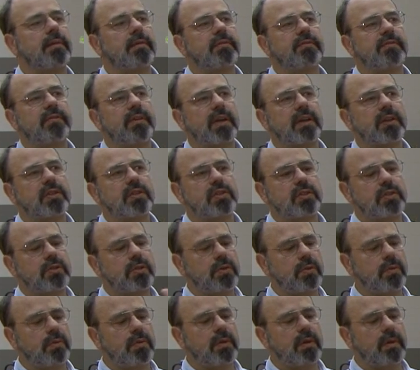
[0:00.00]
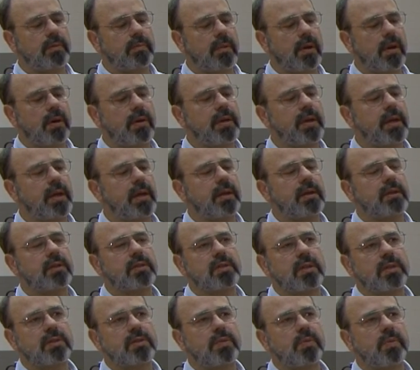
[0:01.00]
fixed to the ball head in
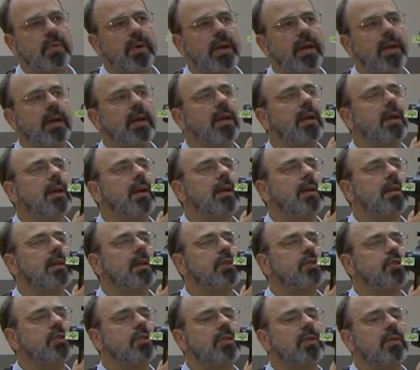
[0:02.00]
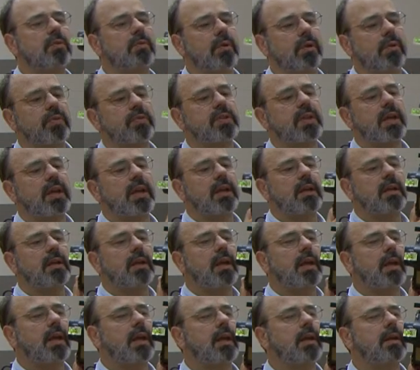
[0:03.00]
such a way that you can rotate
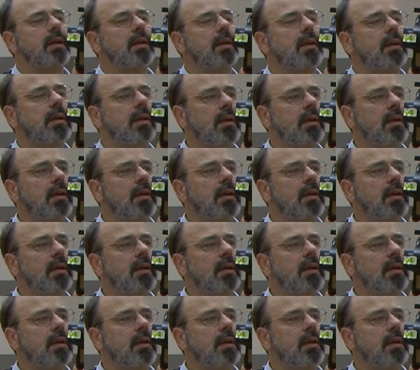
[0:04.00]
and